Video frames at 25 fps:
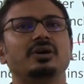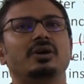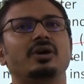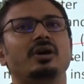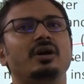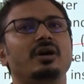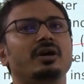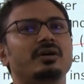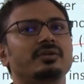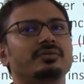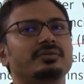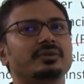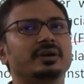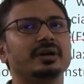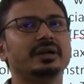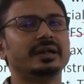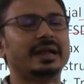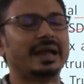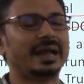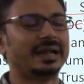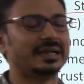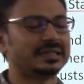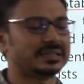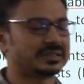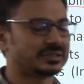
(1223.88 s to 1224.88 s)
of uh,
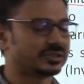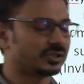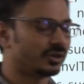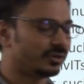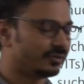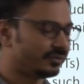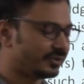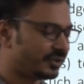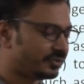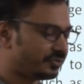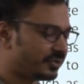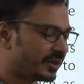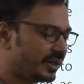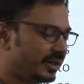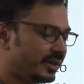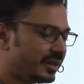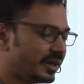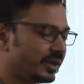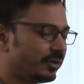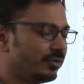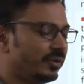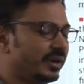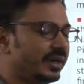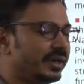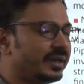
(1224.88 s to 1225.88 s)
heads of different
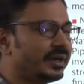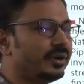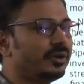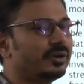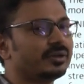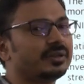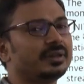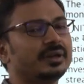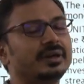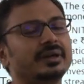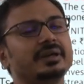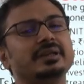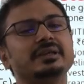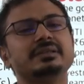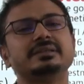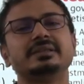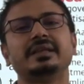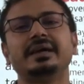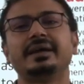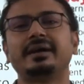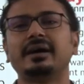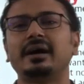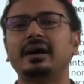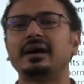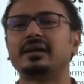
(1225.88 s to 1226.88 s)
regulatory authorities
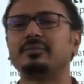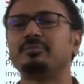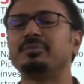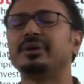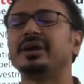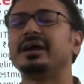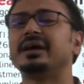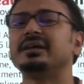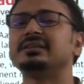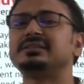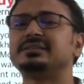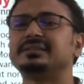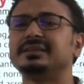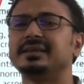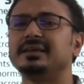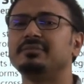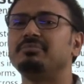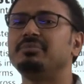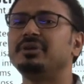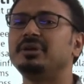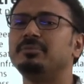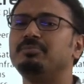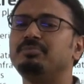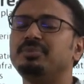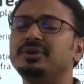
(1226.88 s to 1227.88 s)
like R B I,
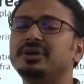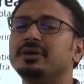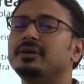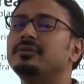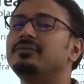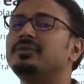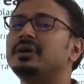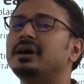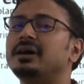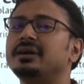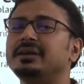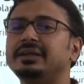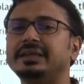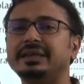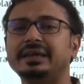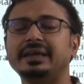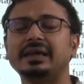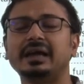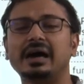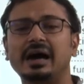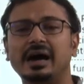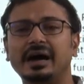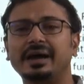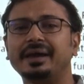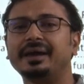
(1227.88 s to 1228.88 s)
SEBI, P F R D
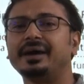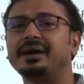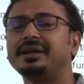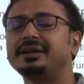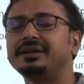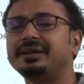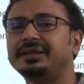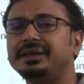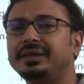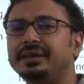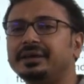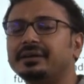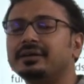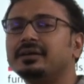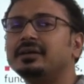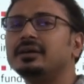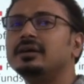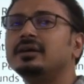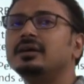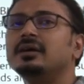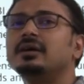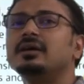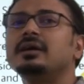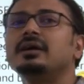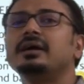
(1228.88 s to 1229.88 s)
A, I R D A.
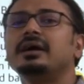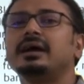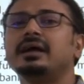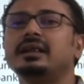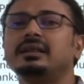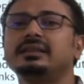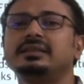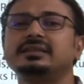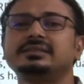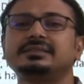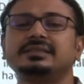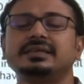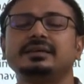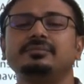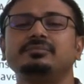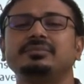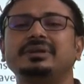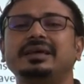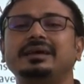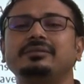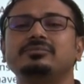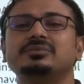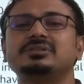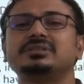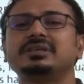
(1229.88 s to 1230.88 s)
At the same
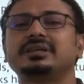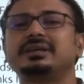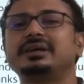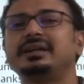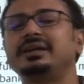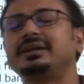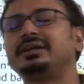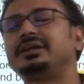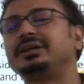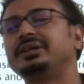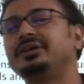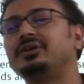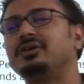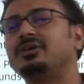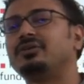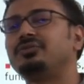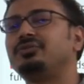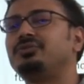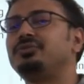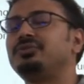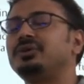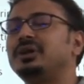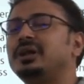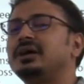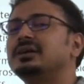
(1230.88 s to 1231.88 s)
time, Secretary of
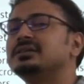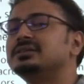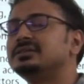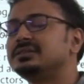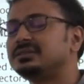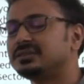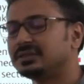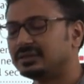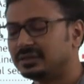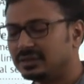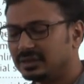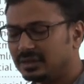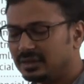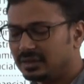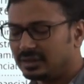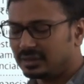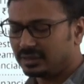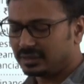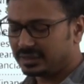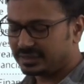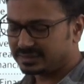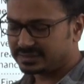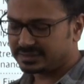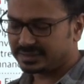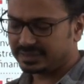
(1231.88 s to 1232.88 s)
Finance,
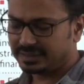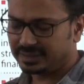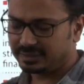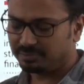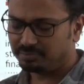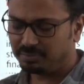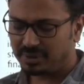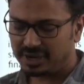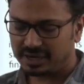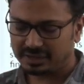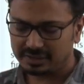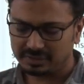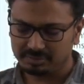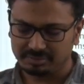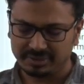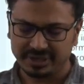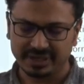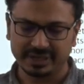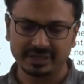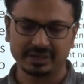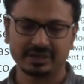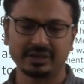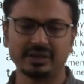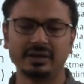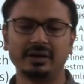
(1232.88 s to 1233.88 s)
let's say
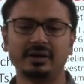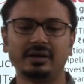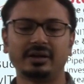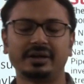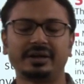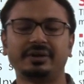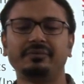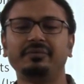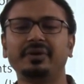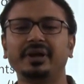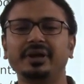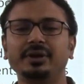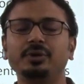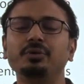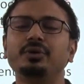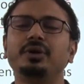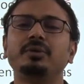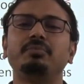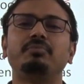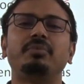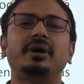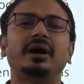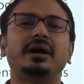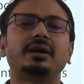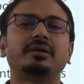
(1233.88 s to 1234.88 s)
Department, uh, Revenue
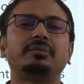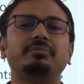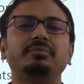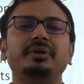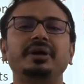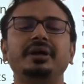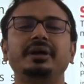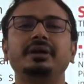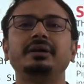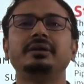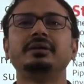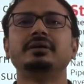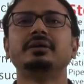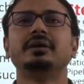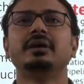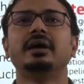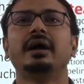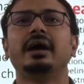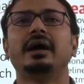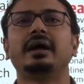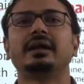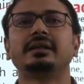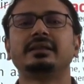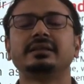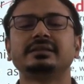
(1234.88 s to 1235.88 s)
Department.
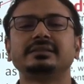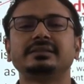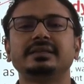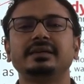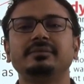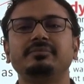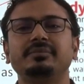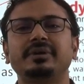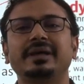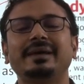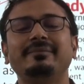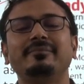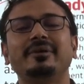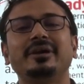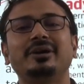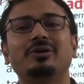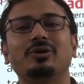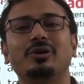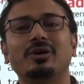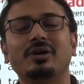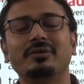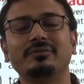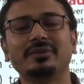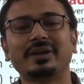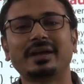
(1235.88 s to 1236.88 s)
At the same time,
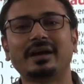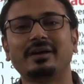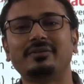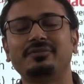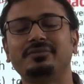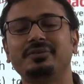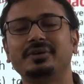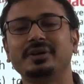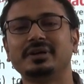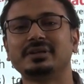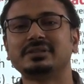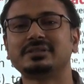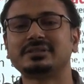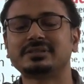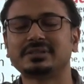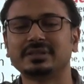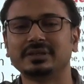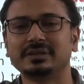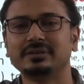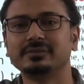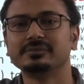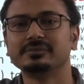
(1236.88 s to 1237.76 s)
Economic Affairs.